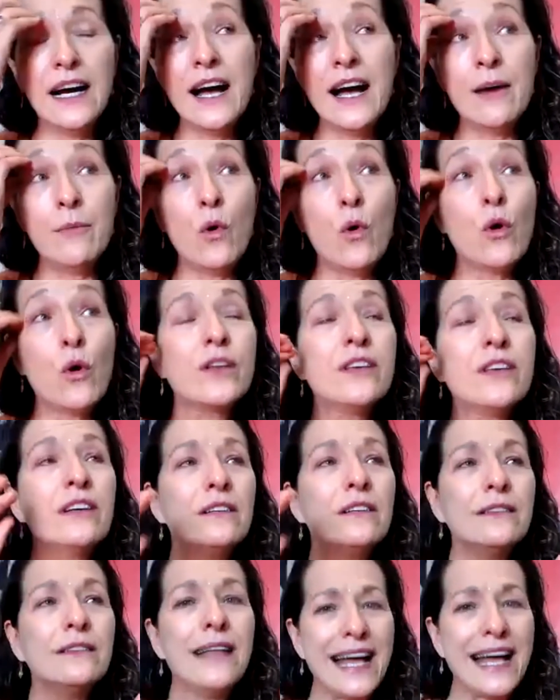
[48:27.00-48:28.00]
Or
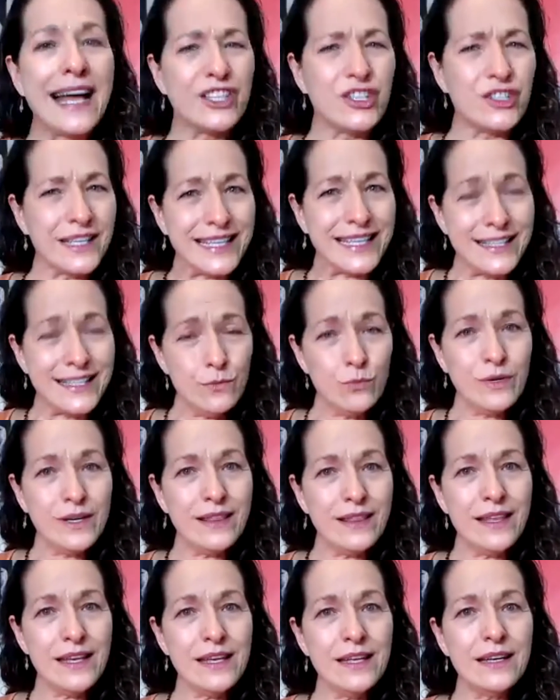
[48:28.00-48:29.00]
you'll lash in
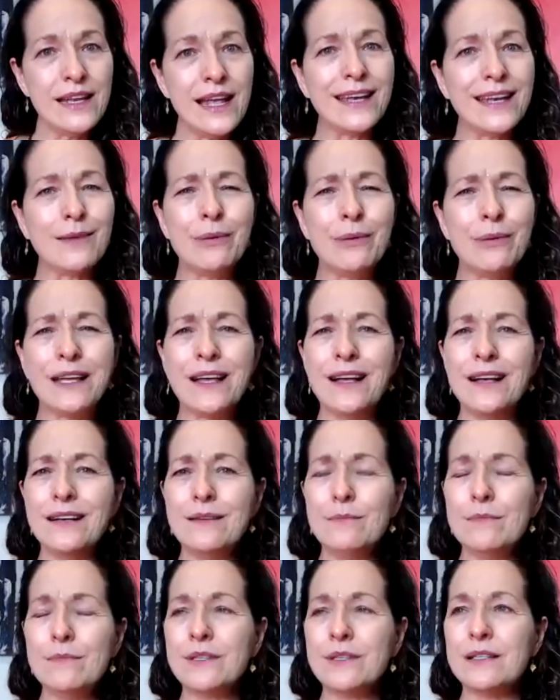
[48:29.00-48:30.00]
with it and it
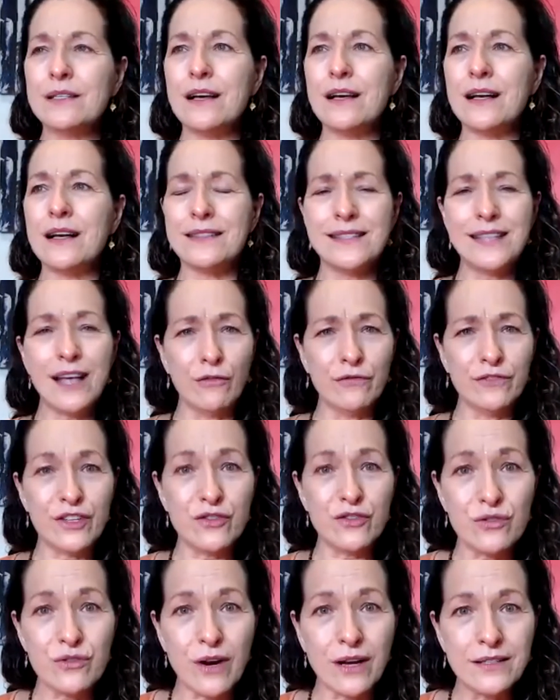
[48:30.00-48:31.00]
becomes
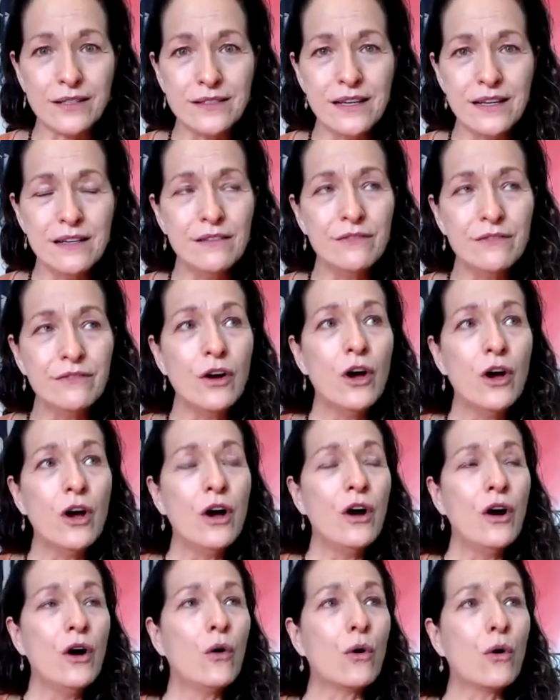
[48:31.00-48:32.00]
self-destructive,
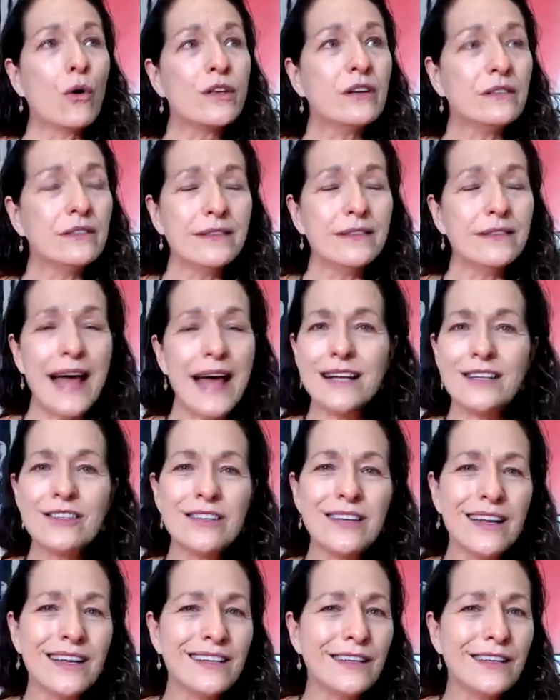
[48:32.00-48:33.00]
or you'll lash
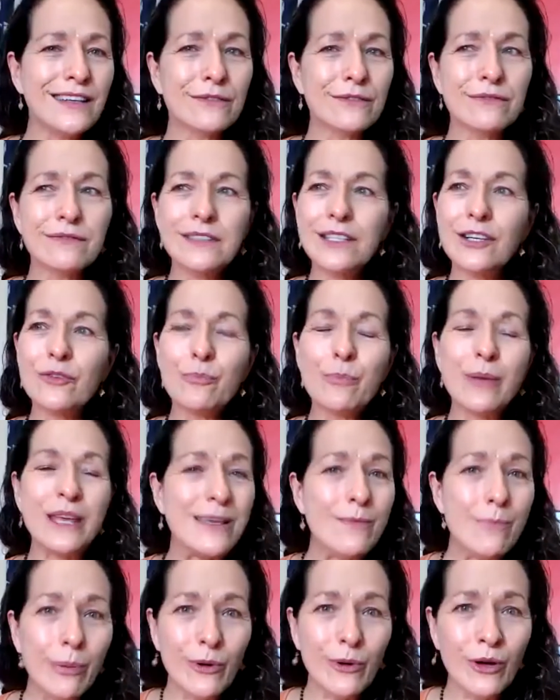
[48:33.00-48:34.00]
at your
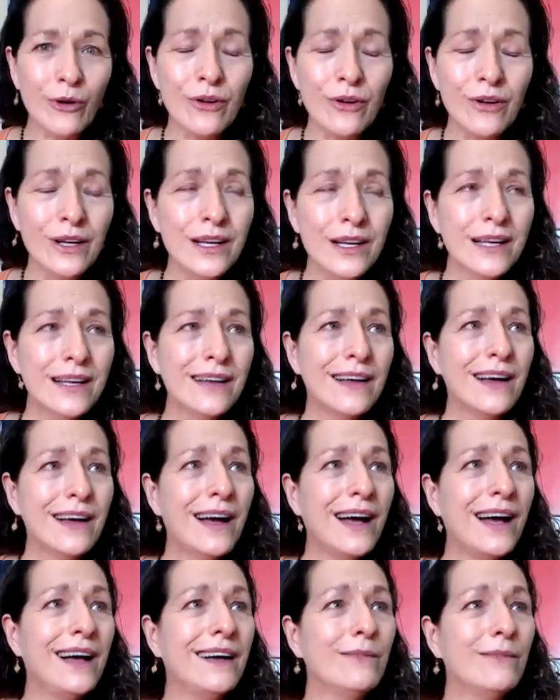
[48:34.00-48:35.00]
people,
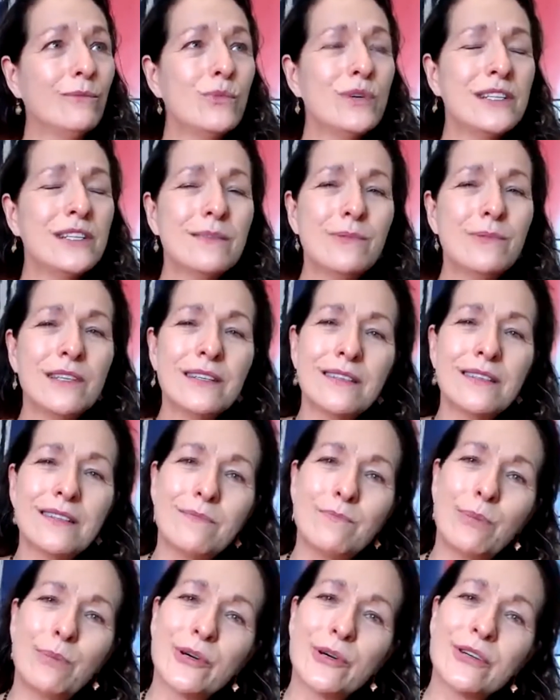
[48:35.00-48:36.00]
which just
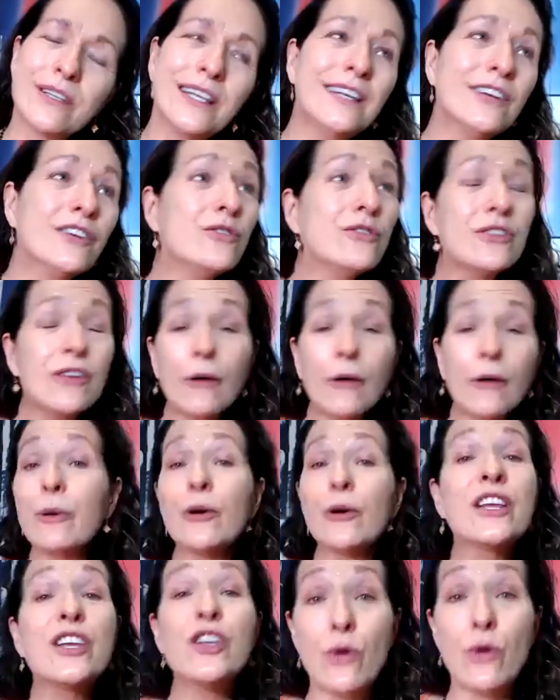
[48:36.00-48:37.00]
you start
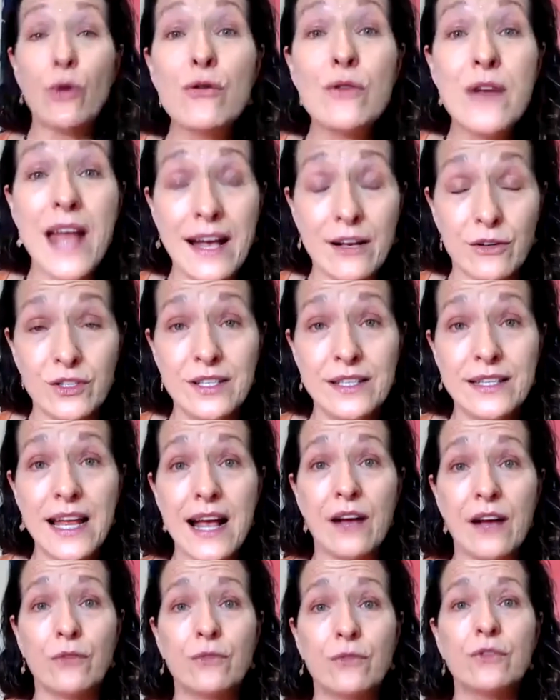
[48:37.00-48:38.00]
burning your own house
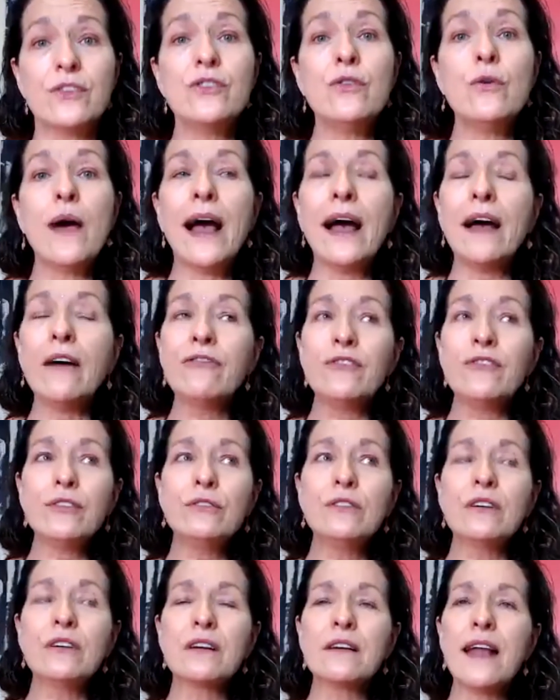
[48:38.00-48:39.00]
down. You have to
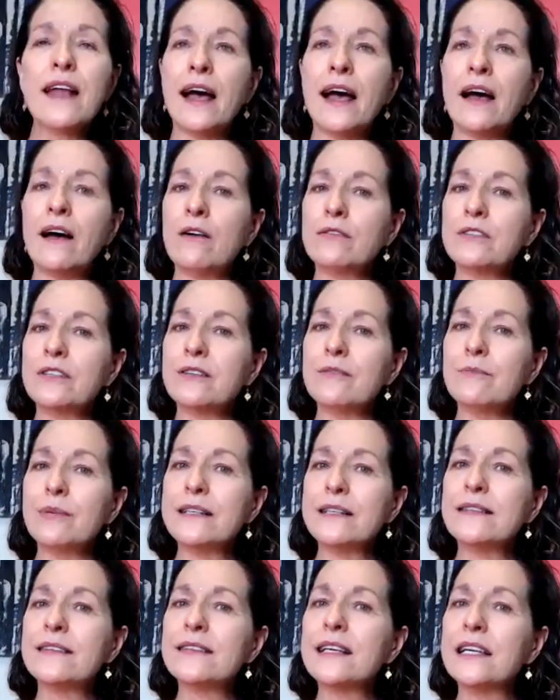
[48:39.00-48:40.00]
learn how to be
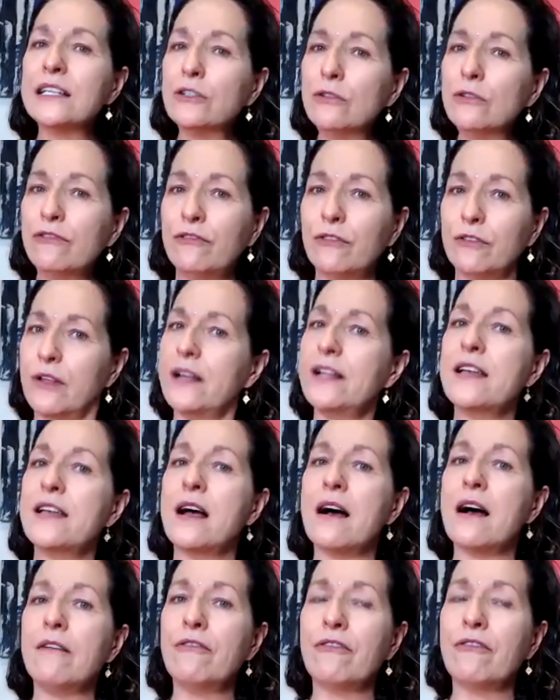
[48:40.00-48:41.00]
skillful
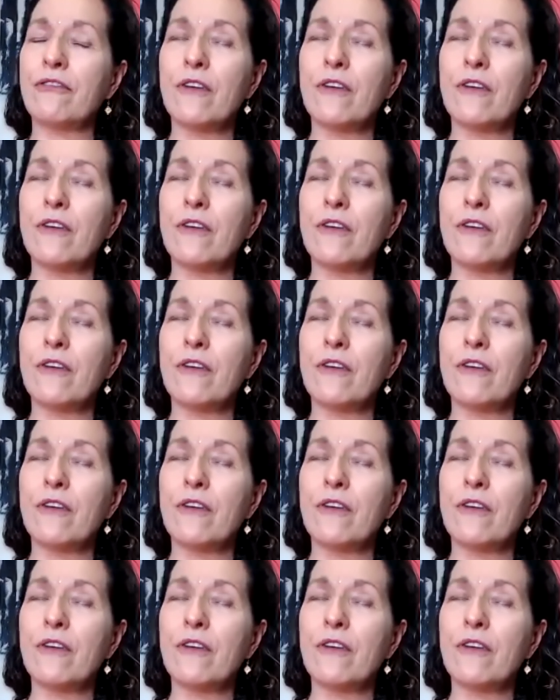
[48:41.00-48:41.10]
enough